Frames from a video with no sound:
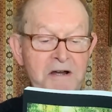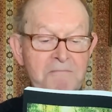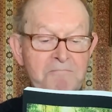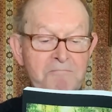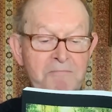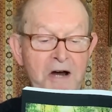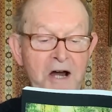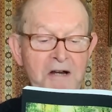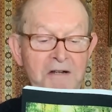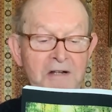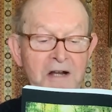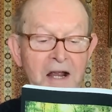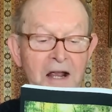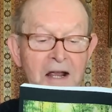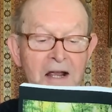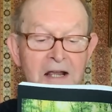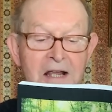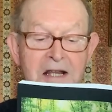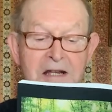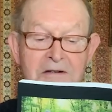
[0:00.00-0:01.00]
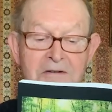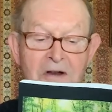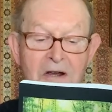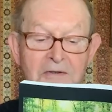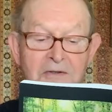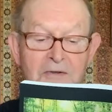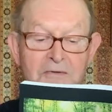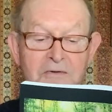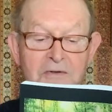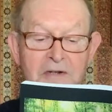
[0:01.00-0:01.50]
but he
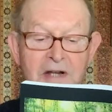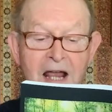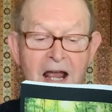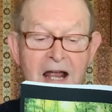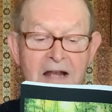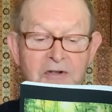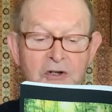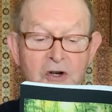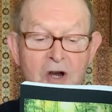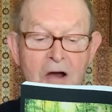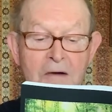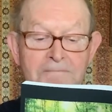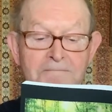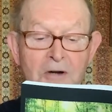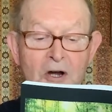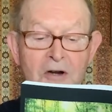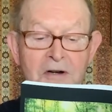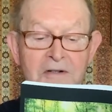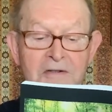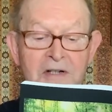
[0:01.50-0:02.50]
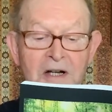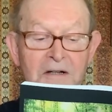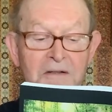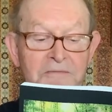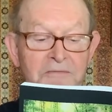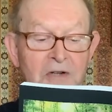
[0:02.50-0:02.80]
doesn't catch up until